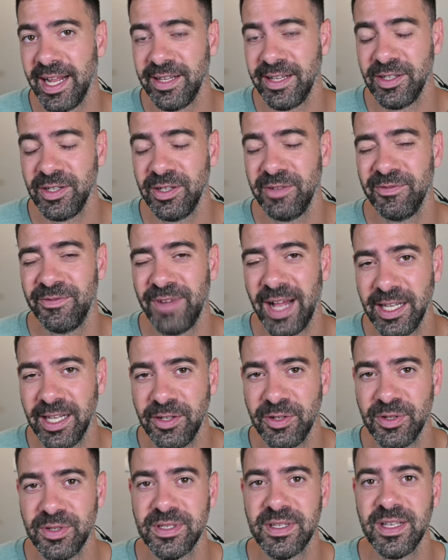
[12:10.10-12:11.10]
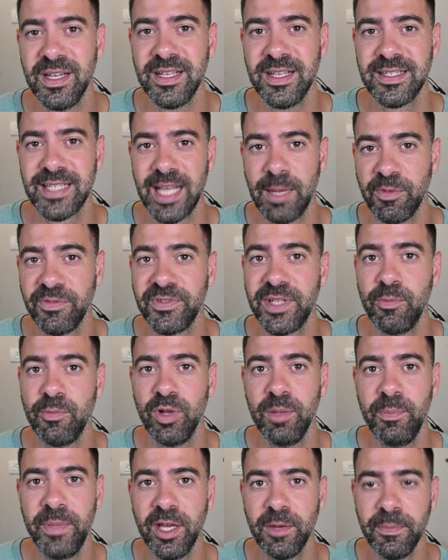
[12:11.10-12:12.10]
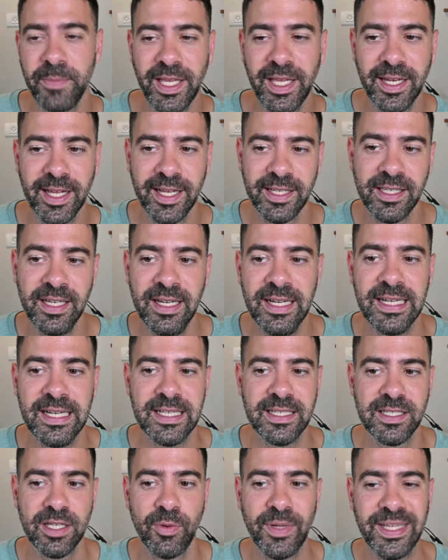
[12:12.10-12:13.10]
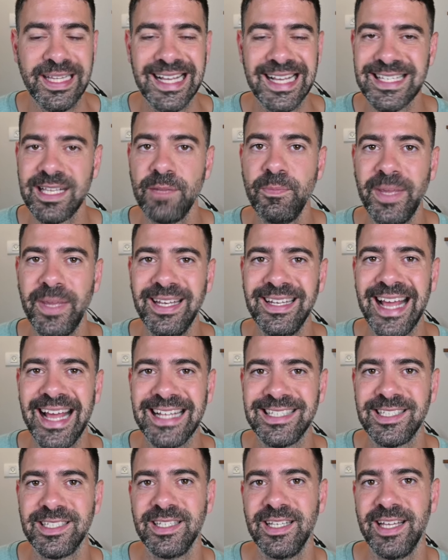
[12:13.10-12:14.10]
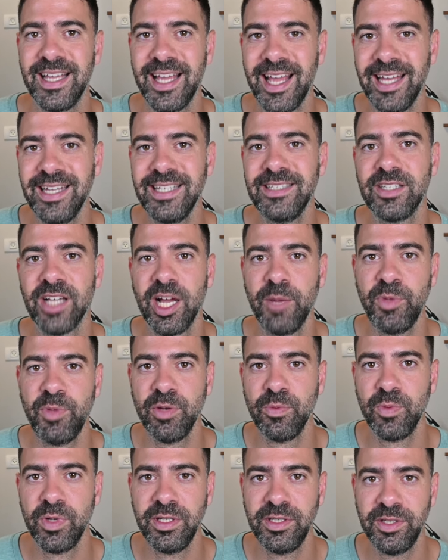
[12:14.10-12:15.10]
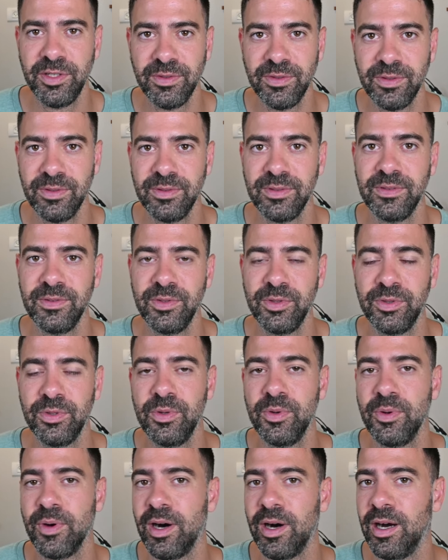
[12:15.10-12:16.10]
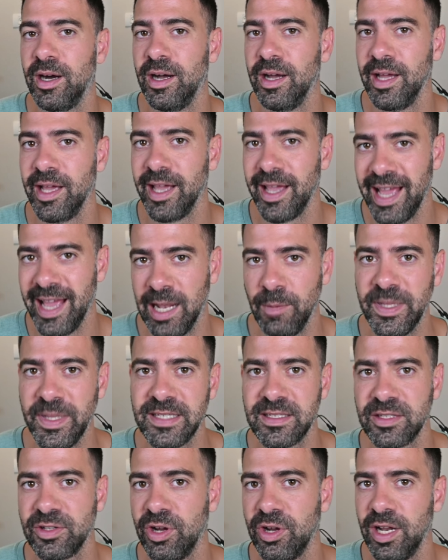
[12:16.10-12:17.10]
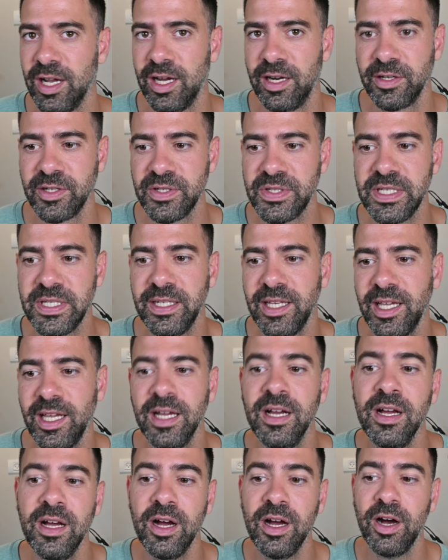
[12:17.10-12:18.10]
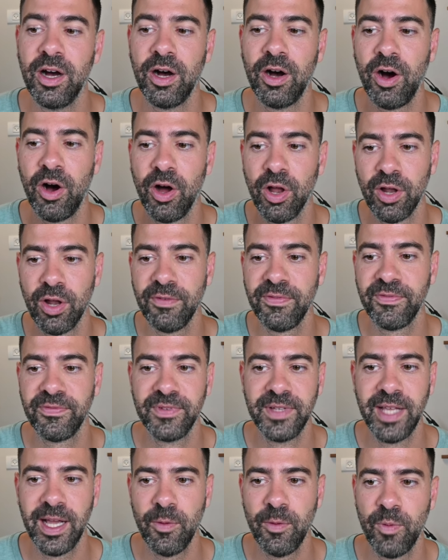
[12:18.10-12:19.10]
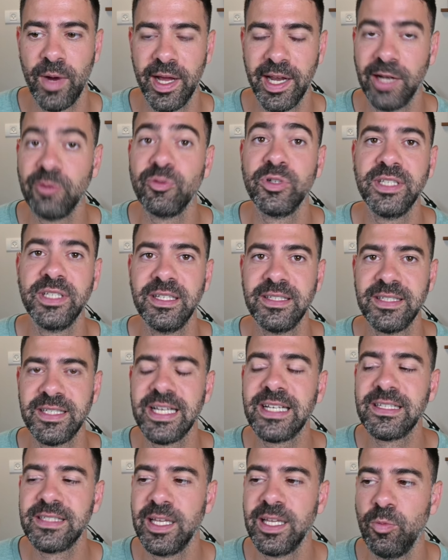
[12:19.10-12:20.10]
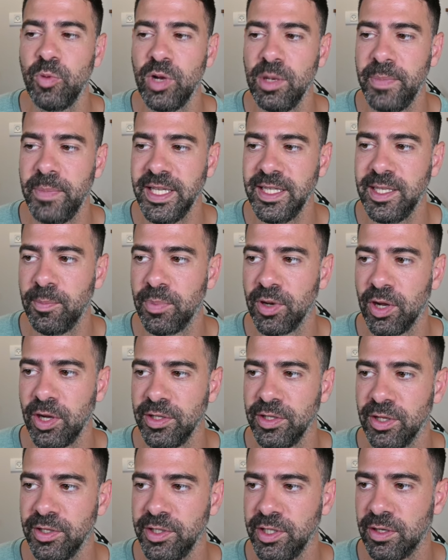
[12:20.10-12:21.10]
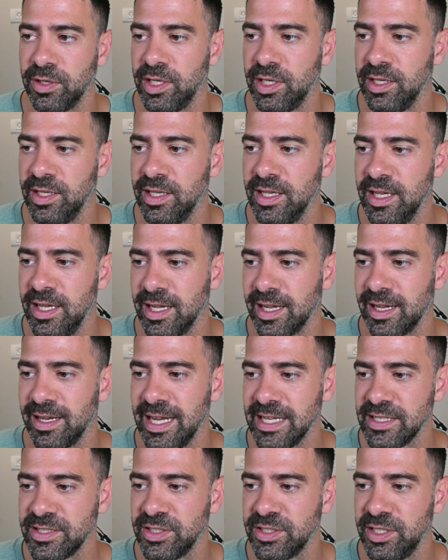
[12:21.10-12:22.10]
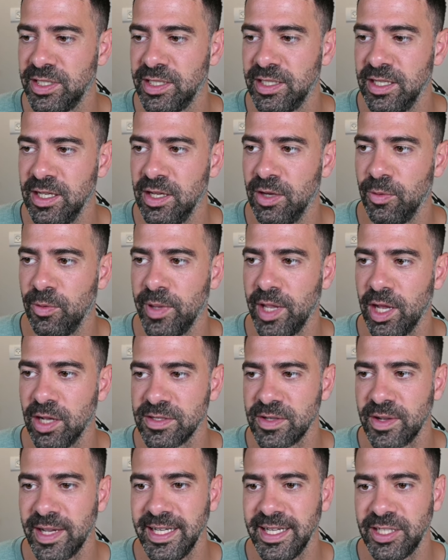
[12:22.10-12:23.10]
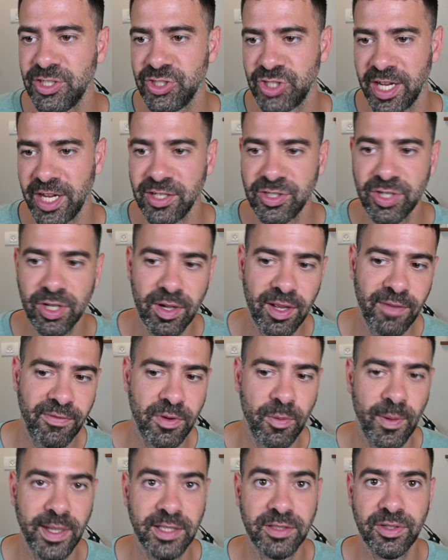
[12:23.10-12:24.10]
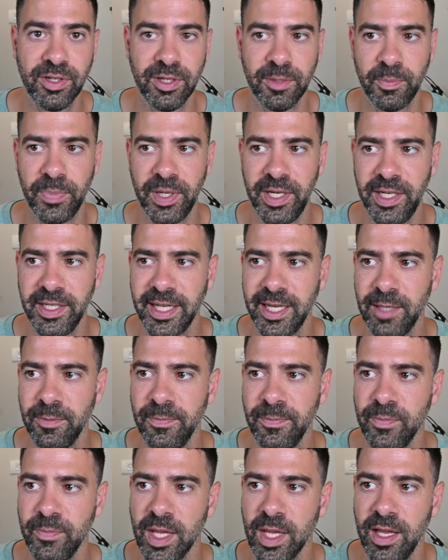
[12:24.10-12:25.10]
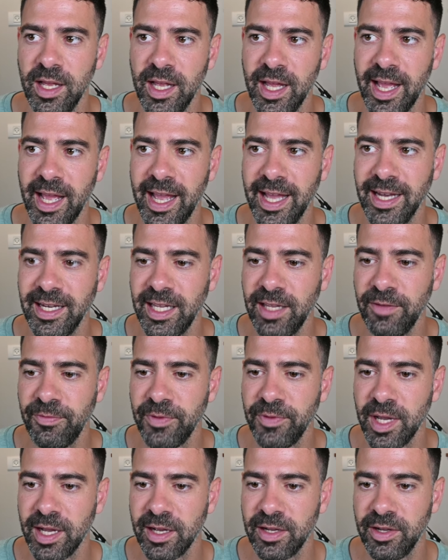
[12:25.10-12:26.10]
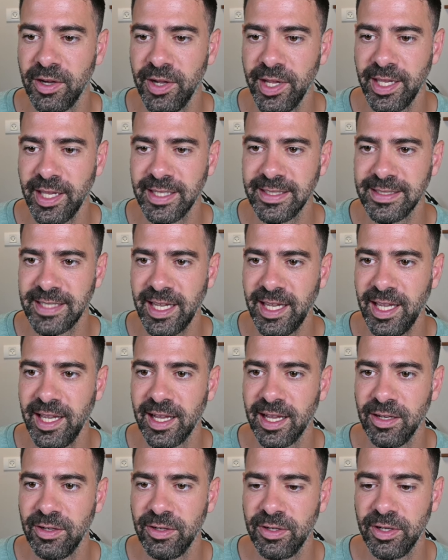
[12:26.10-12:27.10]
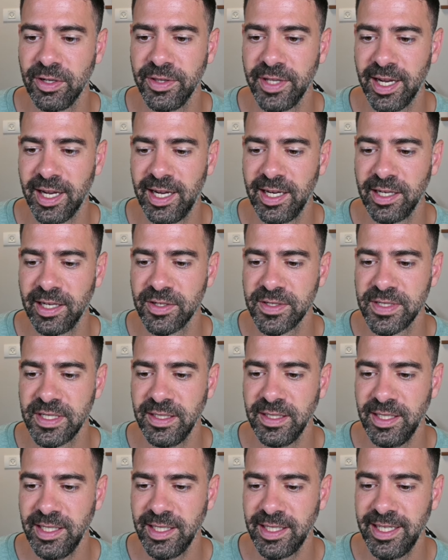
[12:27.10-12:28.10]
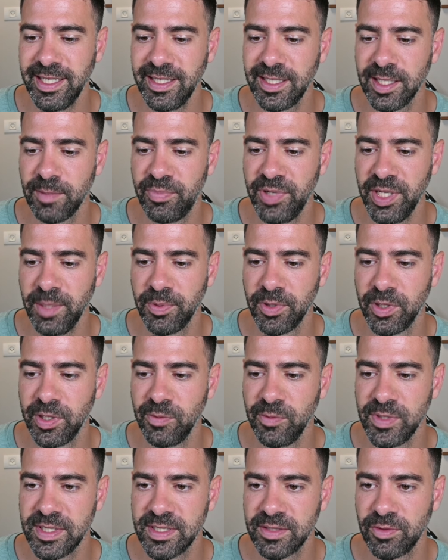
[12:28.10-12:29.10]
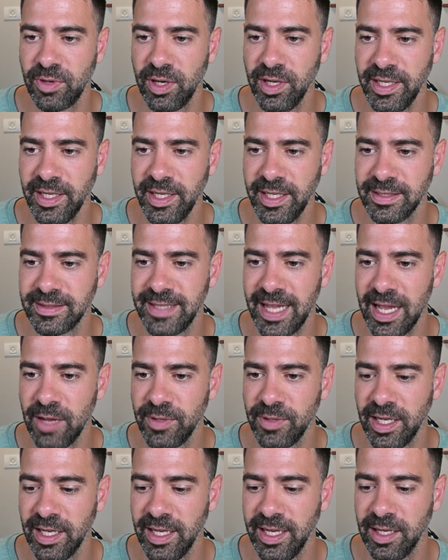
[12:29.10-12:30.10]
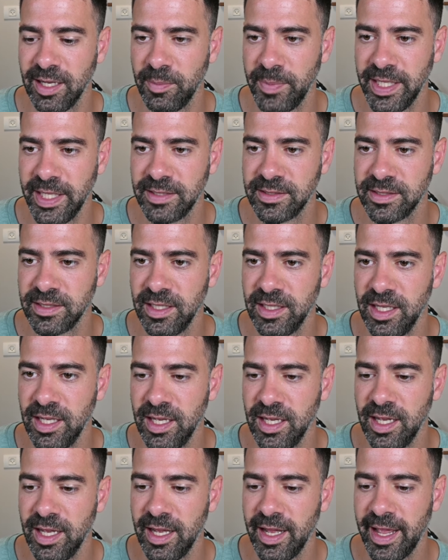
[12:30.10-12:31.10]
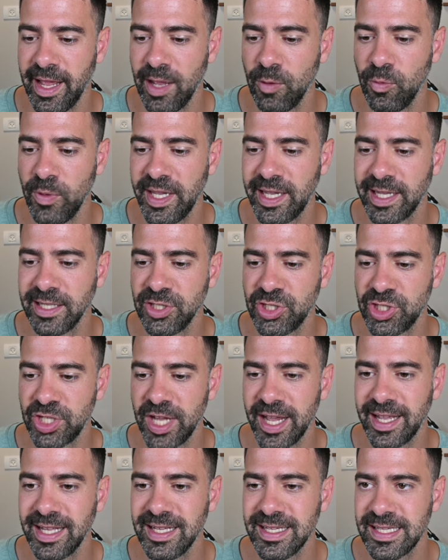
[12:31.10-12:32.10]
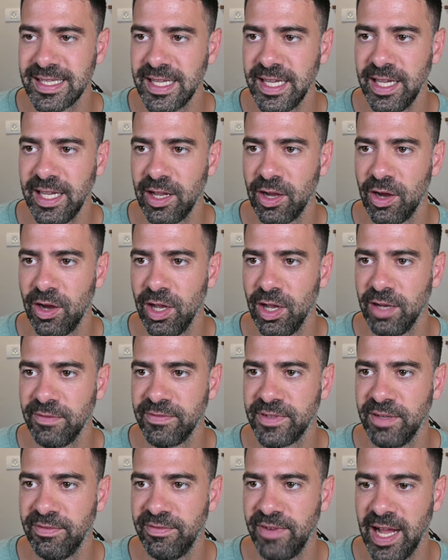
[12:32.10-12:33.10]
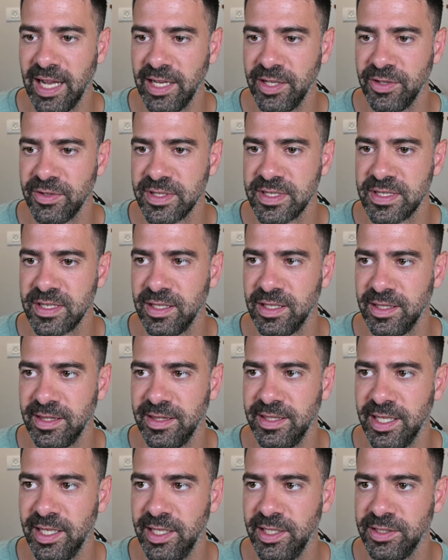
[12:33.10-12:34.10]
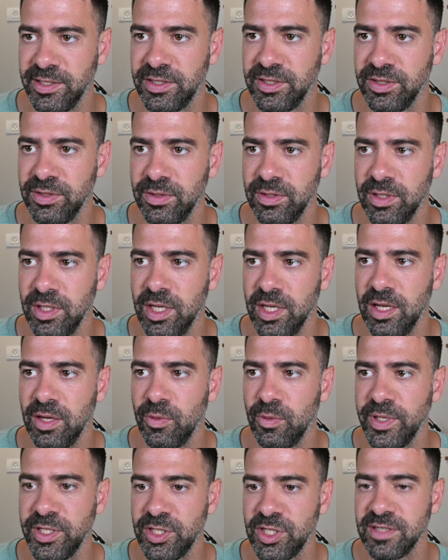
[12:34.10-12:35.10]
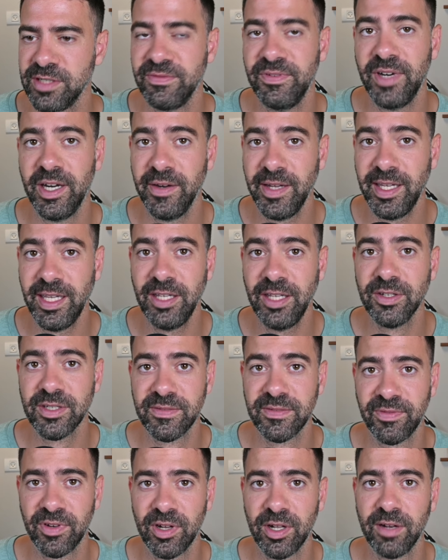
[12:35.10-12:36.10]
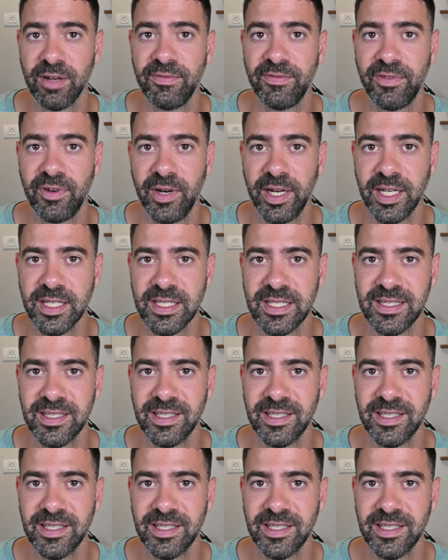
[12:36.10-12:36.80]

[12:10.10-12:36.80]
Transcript: values, some of them will be omitted. So it doesn't mean that anytime you would do Helm install Argo CD, all of the 116 will be deployed on your cluster. We also got a changelog if you want to compare them. And if we are going and taking a look on the Argo CD GitHub repo and we're scrolling down a little bit, we can check and see all of the values there too, which is very useful for us.